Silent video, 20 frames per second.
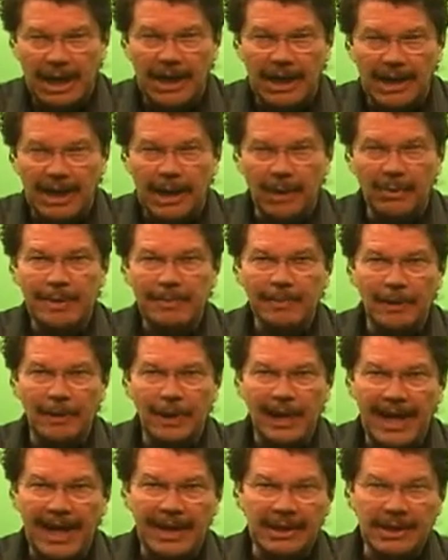that we
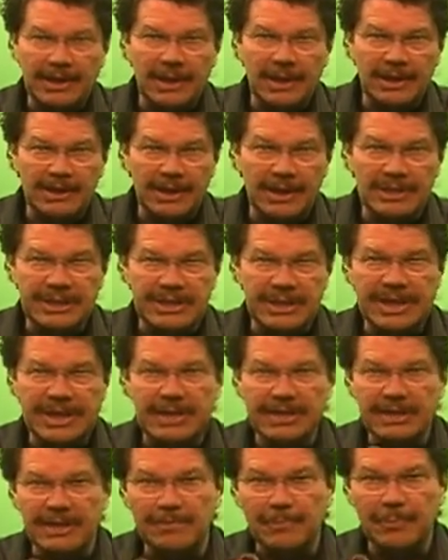plant the
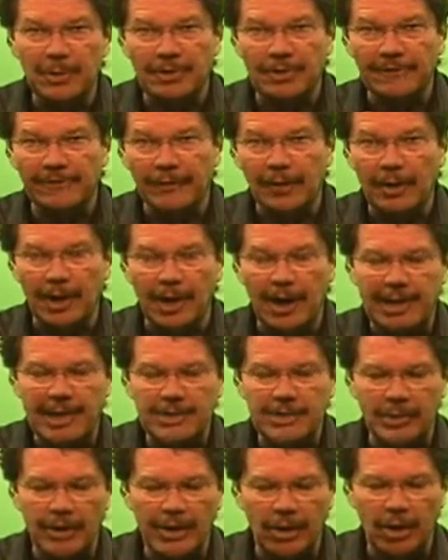seeds and put the
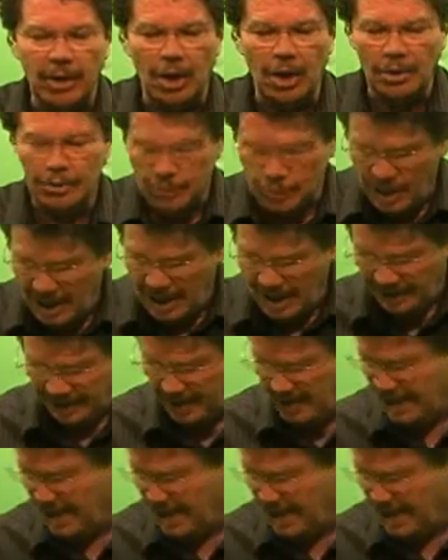fertilizer in are all dry.